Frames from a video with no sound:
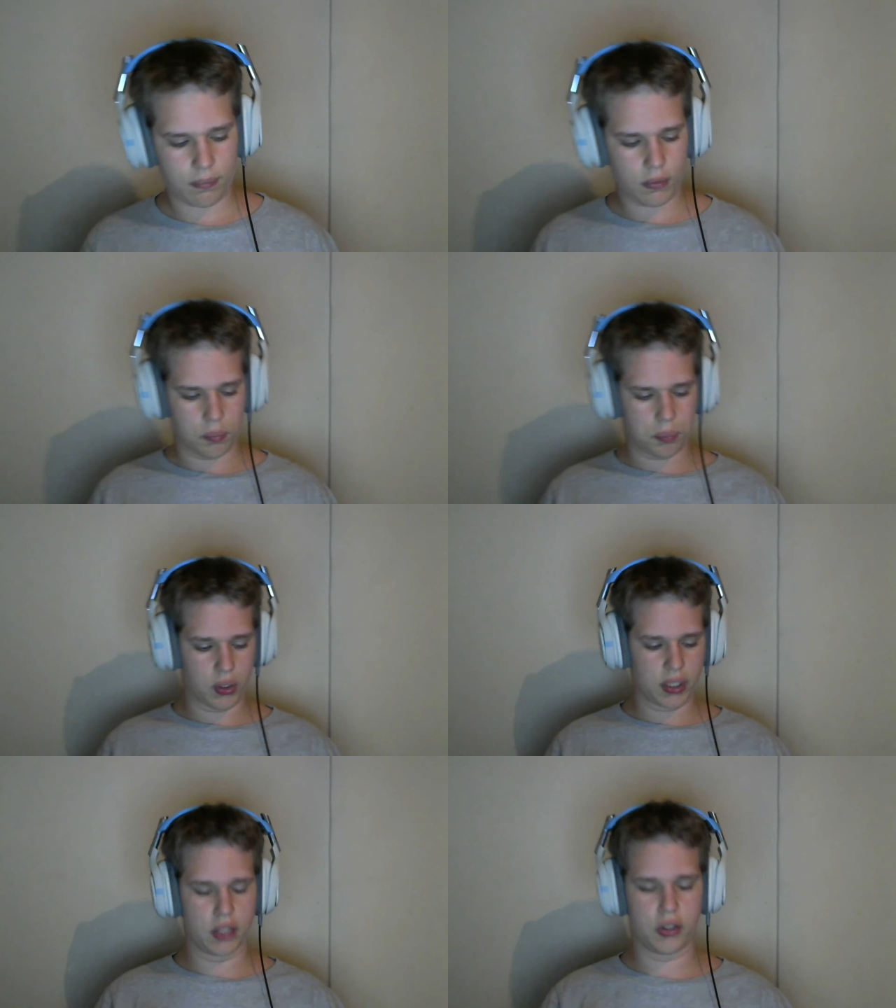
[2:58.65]

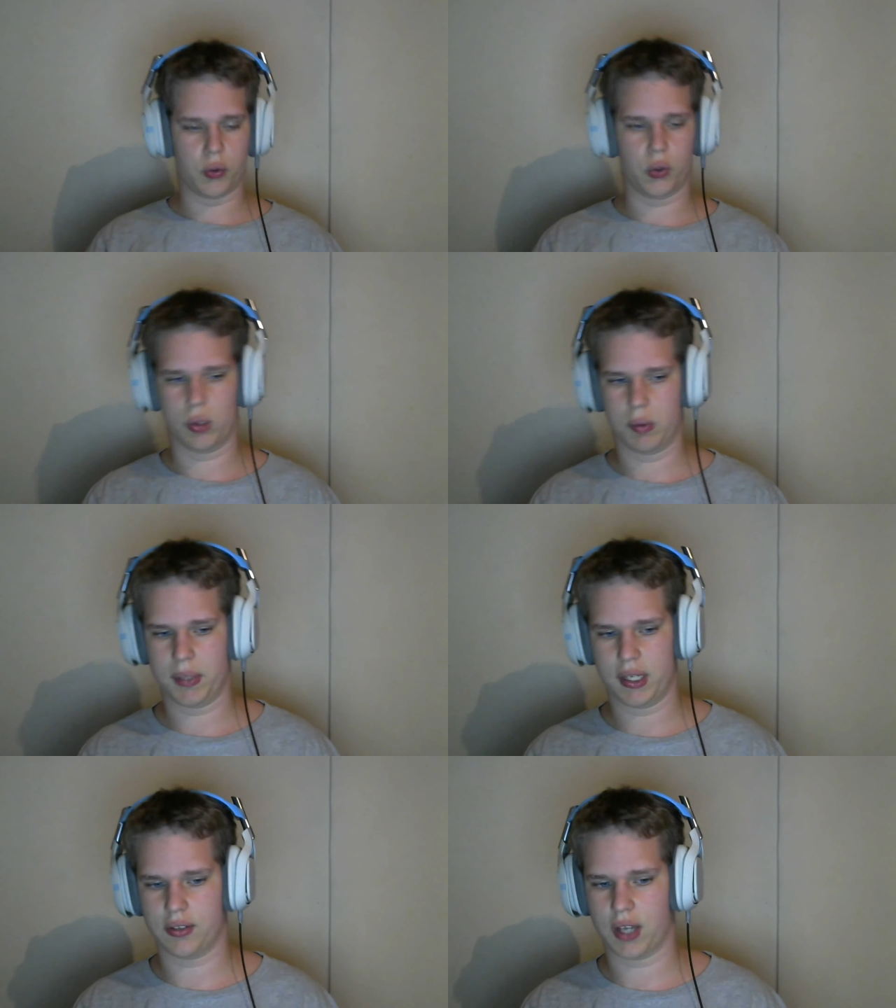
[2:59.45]
putting into a normal
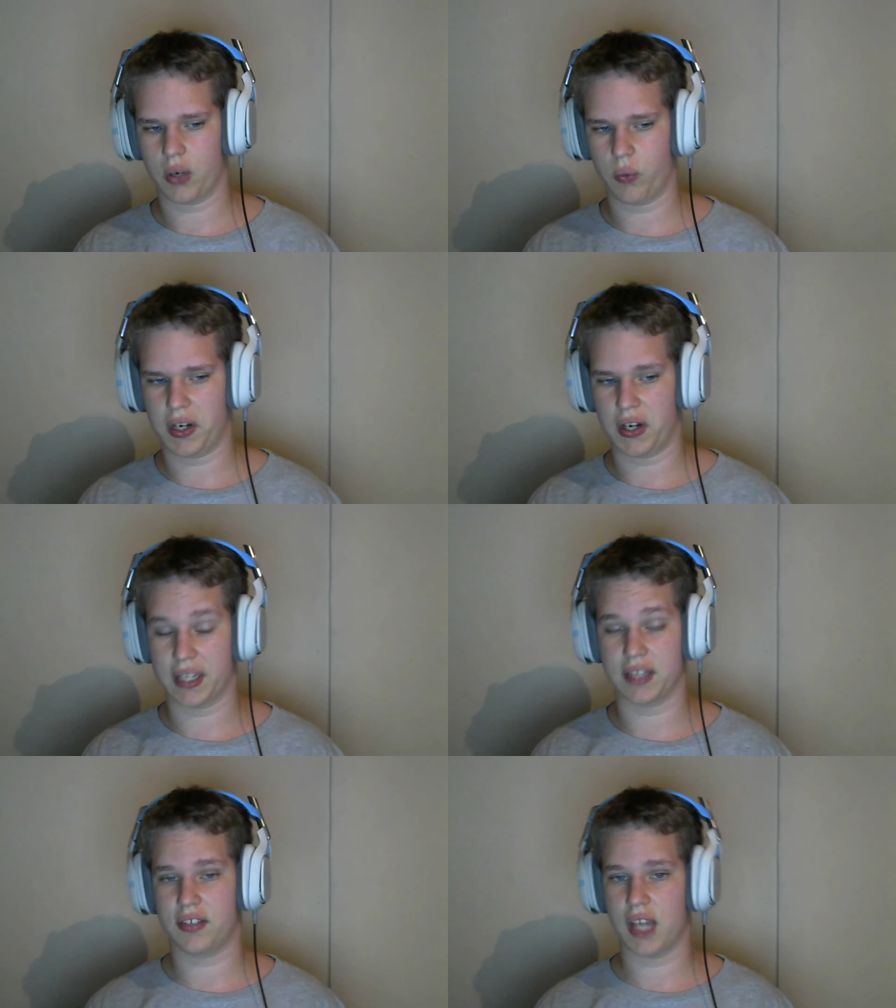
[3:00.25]
beat is kind of weird. It
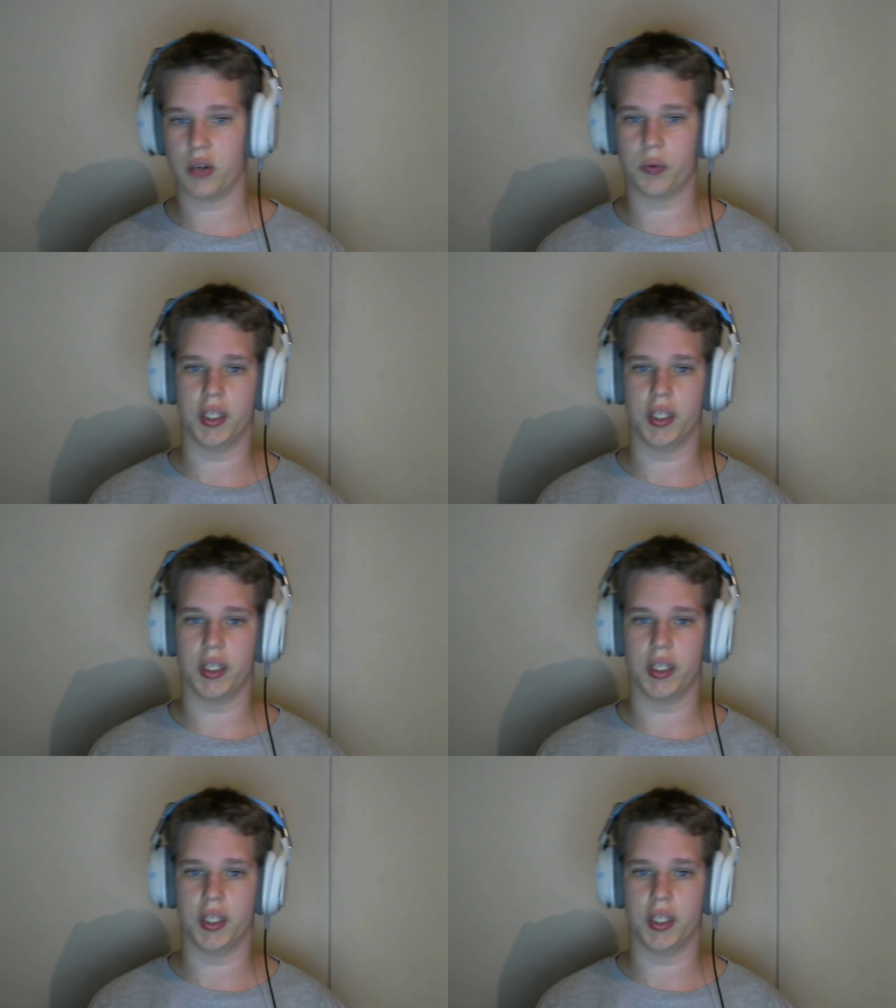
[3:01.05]
can sound really